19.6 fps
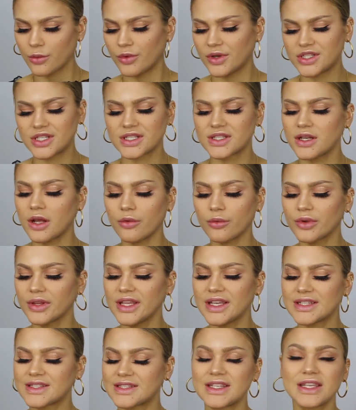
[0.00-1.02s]
which is not
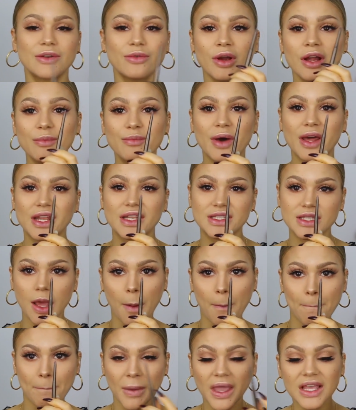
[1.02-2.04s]
really a secret, but it's
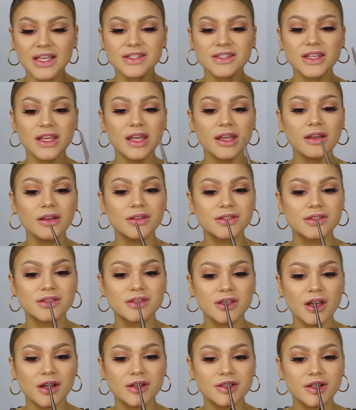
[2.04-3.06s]
amazing.
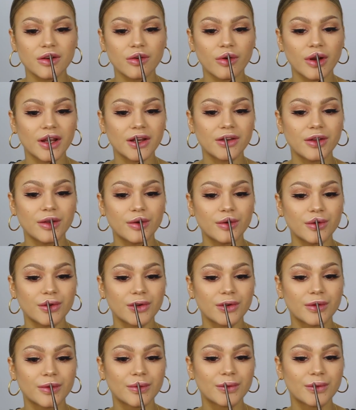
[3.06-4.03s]
Such a great nude.